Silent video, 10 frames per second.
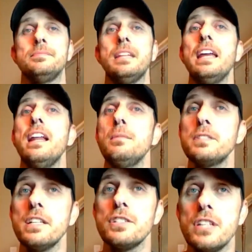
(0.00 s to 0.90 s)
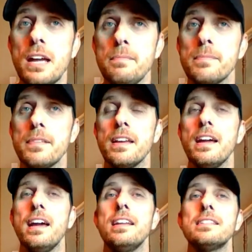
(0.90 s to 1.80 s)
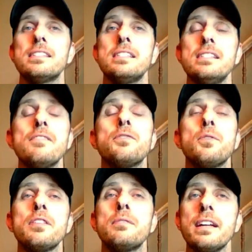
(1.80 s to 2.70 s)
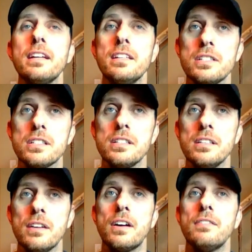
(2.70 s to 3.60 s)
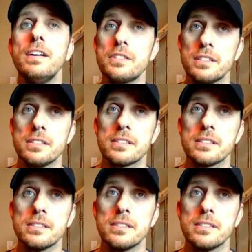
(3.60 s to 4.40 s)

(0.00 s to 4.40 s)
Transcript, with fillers: It helps get in shape and it's for the recognition of our veterans.